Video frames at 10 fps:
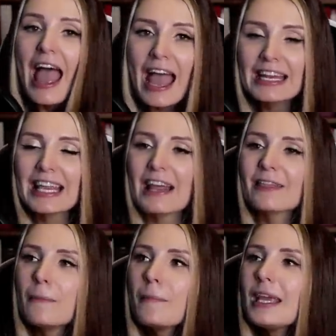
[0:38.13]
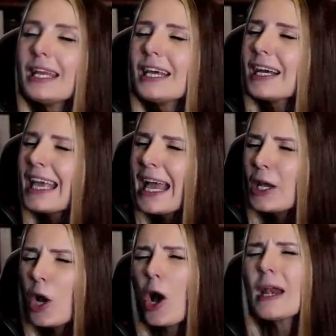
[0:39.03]
And yet the media
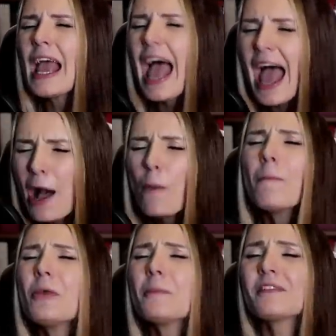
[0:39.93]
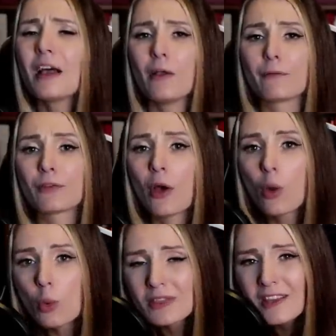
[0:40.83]
cannot help themselves
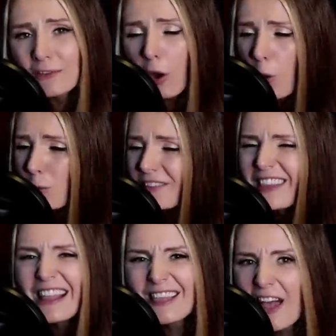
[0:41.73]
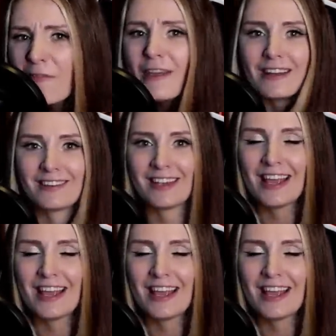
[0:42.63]
with this hoax. They love it.